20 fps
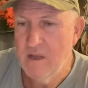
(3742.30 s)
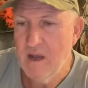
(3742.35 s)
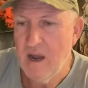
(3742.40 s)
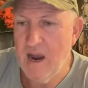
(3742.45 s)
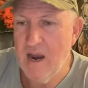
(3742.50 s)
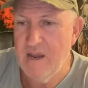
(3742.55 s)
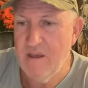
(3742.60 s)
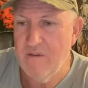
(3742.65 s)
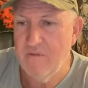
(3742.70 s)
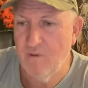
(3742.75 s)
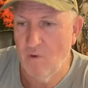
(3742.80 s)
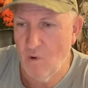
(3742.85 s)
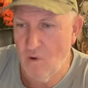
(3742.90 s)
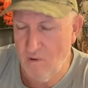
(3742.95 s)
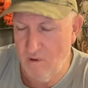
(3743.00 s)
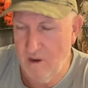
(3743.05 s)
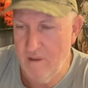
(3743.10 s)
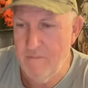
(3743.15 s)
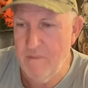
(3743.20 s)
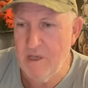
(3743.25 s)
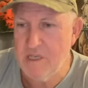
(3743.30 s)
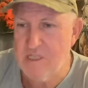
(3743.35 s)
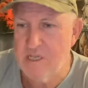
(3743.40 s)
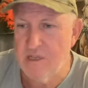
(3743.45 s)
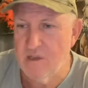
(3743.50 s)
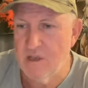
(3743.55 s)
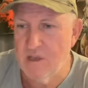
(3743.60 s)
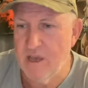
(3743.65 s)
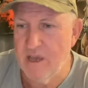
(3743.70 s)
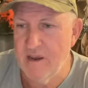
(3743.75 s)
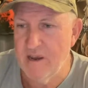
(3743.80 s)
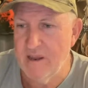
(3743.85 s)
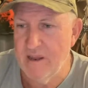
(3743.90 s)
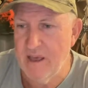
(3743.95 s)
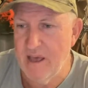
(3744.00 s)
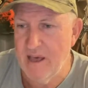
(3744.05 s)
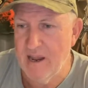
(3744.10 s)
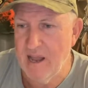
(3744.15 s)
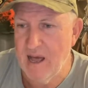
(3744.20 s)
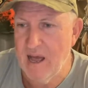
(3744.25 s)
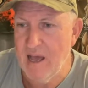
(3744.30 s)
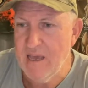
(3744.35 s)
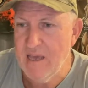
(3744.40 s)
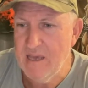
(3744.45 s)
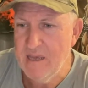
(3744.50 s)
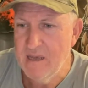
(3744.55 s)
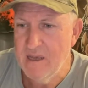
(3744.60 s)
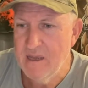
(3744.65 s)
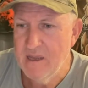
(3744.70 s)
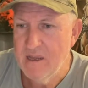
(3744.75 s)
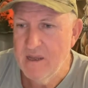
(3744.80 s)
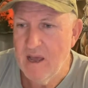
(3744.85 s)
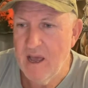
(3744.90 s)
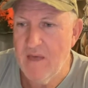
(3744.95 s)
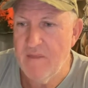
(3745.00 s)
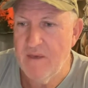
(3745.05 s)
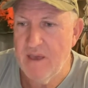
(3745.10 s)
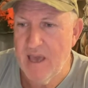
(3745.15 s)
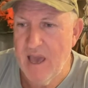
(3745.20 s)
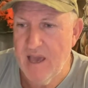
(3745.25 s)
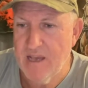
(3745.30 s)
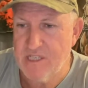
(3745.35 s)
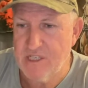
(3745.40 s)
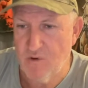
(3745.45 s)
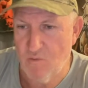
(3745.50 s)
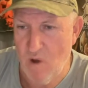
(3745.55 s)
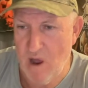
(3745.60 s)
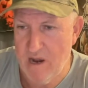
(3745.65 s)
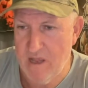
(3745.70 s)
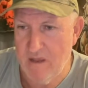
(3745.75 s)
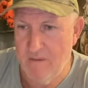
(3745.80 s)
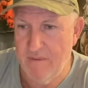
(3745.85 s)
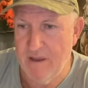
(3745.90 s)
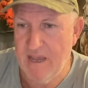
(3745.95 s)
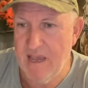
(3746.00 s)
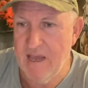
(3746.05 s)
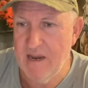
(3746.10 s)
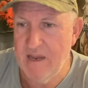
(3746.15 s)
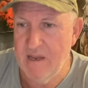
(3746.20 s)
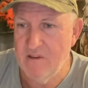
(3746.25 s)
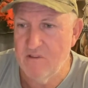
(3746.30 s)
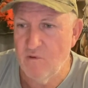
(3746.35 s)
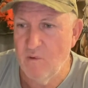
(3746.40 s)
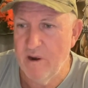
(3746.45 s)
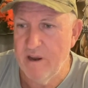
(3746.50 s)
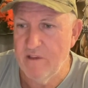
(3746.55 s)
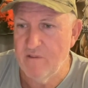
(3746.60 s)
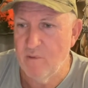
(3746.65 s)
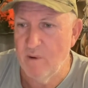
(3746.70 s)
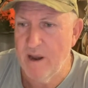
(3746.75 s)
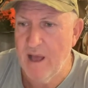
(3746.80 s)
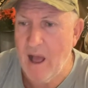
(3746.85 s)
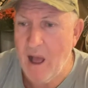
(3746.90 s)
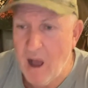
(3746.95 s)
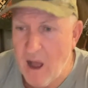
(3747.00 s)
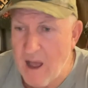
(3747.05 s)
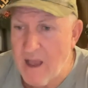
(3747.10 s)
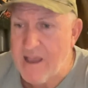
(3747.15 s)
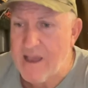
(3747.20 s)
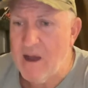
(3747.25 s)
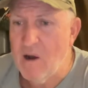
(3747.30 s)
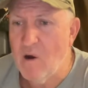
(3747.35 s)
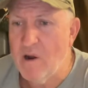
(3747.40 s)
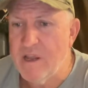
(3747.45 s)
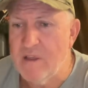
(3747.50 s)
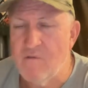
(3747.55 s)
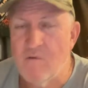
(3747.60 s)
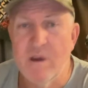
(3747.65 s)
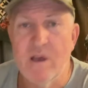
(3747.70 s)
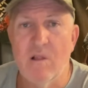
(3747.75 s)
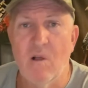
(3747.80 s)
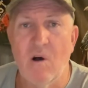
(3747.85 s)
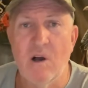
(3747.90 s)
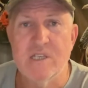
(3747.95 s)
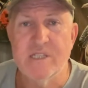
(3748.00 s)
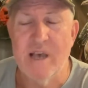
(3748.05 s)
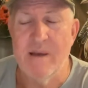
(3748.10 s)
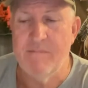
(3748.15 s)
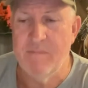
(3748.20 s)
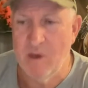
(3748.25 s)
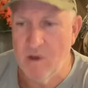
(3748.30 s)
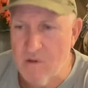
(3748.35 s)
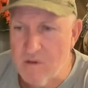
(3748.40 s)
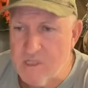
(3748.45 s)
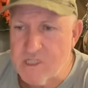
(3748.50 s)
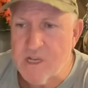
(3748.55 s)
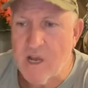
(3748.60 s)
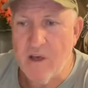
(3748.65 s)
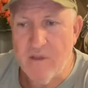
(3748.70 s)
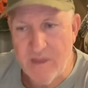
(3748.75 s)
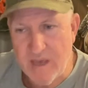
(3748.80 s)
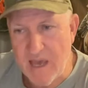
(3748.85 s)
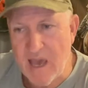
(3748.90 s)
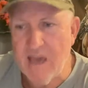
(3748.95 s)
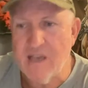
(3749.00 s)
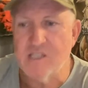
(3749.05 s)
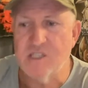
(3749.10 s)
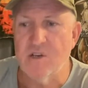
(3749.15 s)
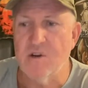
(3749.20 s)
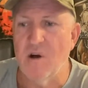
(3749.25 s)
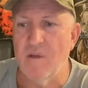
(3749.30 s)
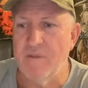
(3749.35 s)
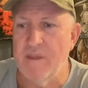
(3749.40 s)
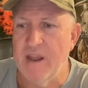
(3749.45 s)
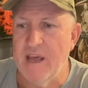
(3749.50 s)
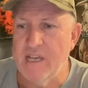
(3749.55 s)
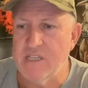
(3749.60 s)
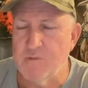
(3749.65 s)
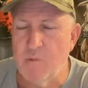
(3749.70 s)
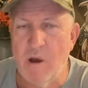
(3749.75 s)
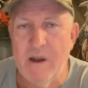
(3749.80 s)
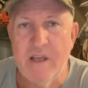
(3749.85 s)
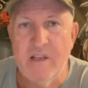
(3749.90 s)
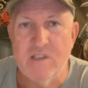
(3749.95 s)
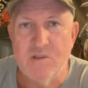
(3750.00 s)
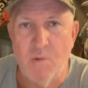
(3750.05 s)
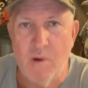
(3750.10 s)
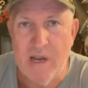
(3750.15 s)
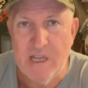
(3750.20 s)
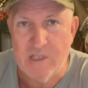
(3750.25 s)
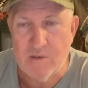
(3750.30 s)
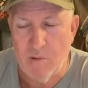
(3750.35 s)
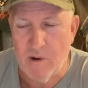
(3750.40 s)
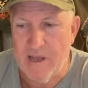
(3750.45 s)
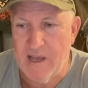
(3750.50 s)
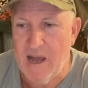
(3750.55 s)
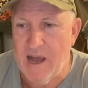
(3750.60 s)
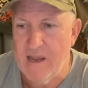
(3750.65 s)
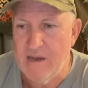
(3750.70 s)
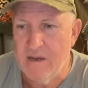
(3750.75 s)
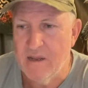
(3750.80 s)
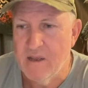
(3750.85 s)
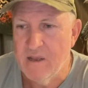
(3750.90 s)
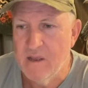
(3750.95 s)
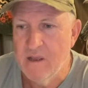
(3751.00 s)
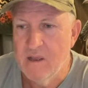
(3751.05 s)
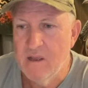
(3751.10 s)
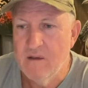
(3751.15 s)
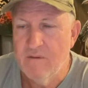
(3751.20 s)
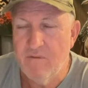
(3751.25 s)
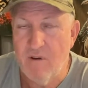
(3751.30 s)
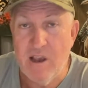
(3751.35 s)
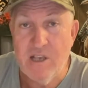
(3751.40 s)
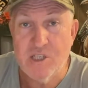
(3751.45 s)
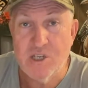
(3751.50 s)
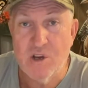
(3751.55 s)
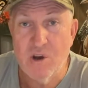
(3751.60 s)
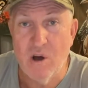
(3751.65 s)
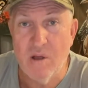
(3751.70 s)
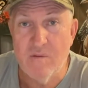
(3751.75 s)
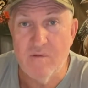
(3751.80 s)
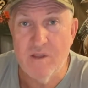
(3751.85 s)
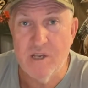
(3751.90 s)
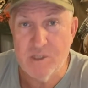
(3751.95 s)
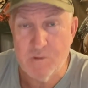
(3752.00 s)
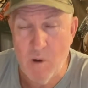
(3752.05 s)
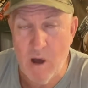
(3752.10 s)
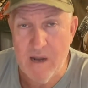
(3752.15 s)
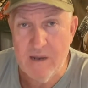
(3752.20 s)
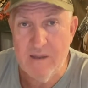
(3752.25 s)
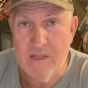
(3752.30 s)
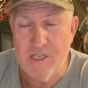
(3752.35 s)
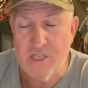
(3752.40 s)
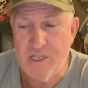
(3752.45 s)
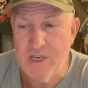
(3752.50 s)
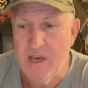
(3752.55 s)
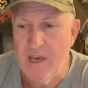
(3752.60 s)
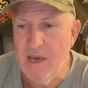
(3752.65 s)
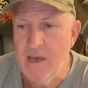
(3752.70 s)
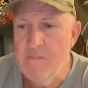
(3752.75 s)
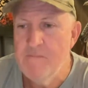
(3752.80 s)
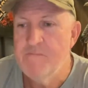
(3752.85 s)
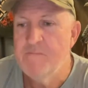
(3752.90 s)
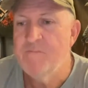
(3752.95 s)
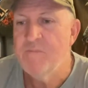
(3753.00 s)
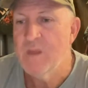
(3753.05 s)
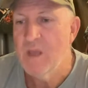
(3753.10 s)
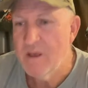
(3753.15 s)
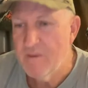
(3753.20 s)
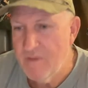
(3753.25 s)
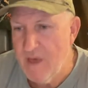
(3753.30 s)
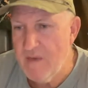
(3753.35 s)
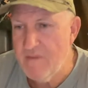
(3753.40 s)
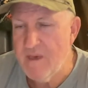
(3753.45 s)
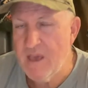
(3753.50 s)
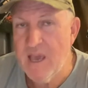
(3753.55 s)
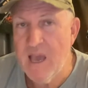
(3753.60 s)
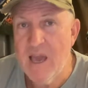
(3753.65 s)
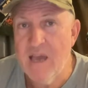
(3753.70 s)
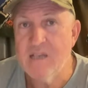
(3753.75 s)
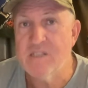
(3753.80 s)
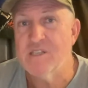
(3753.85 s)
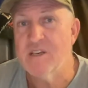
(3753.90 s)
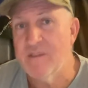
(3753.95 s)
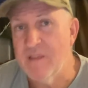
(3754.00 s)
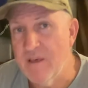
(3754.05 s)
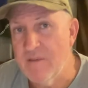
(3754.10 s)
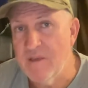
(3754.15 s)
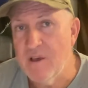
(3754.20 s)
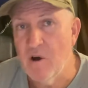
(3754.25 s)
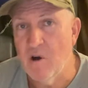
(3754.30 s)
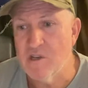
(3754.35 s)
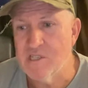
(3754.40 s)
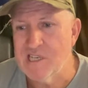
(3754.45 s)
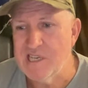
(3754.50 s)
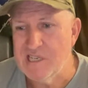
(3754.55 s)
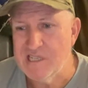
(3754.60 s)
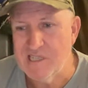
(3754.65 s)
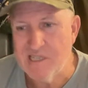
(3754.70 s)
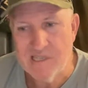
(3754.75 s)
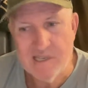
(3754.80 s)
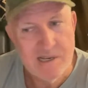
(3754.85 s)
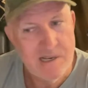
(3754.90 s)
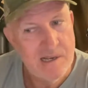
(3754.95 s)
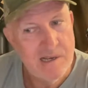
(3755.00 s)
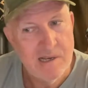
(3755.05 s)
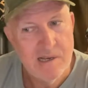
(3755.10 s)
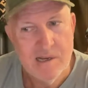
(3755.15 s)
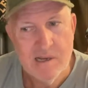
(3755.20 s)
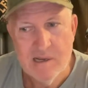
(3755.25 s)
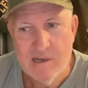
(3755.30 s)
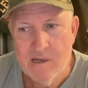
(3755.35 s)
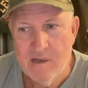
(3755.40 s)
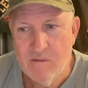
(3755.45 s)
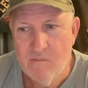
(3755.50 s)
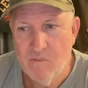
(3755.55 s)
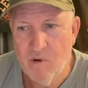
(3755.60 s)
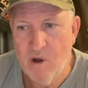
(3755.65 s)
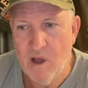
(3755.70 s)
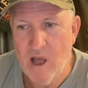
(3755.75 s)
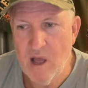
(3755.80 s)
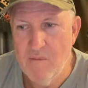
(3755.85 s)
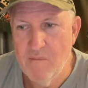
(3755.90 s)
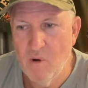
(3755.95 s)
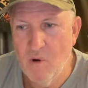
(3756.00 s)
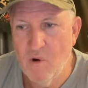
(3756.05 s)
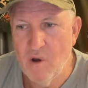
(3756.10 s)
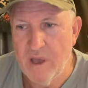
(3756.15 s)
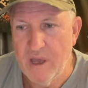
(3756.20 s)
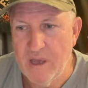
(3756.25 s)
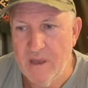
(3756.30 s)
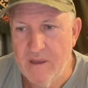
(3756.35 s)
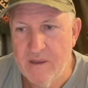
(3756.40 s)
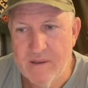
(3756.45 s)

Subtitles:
84 Olympics in LA, and the Yanks are running them again in 2028. Okay, I didn't realize that, Milton. So the Yanks have got the next one in 2028. French have got this one this year, then the Yanks, and then the Aussies. Boy, oh boy.